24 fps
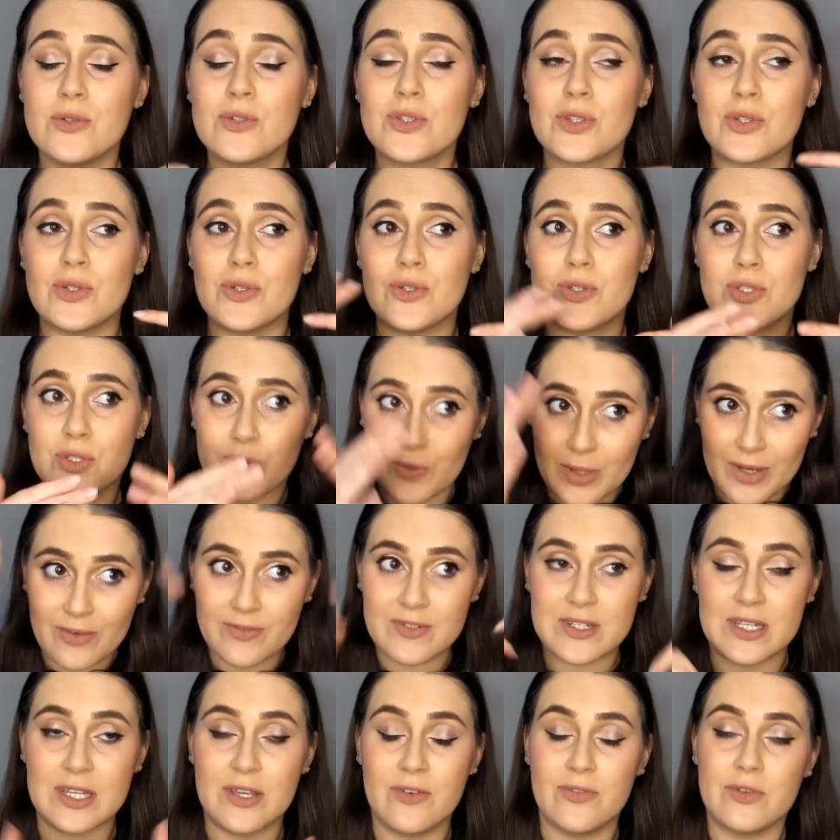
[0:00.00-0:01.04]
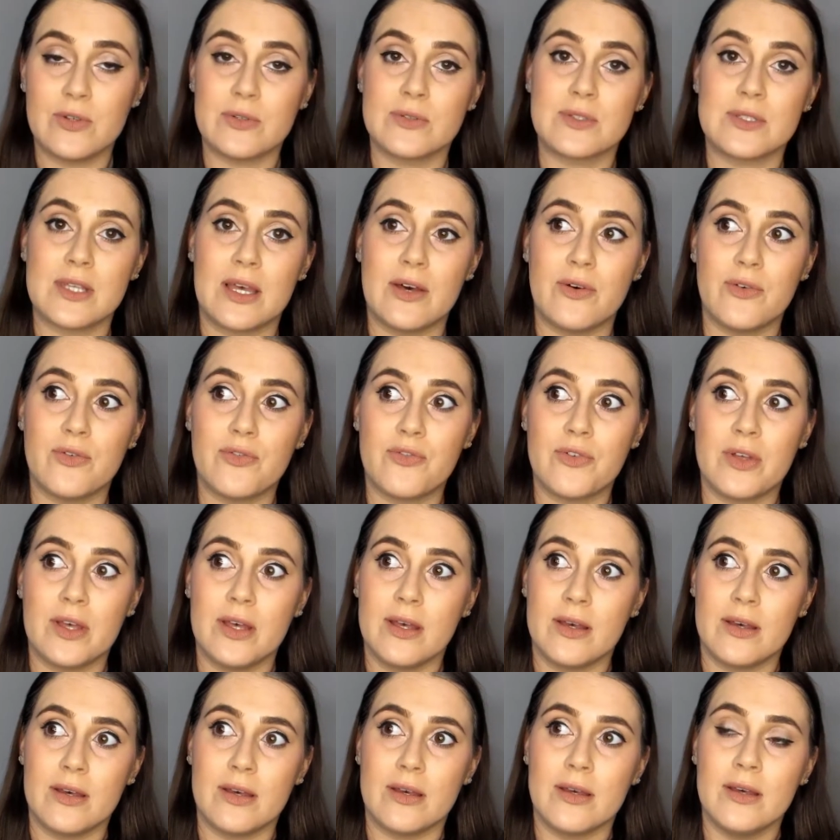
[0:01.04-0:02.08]
so you do have to give yourself
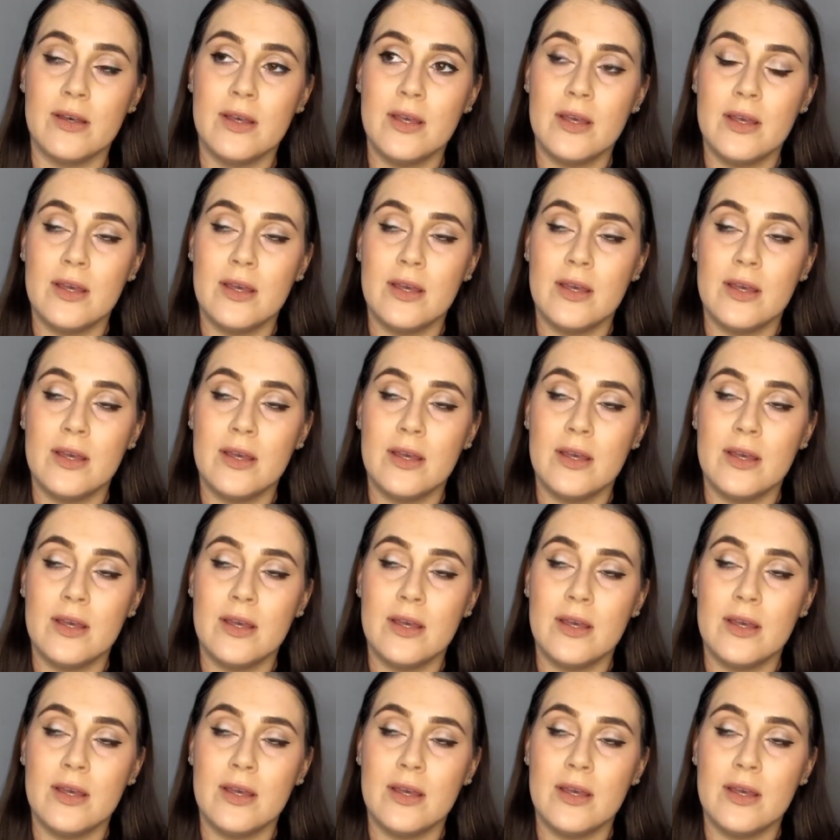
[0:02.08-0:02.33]
a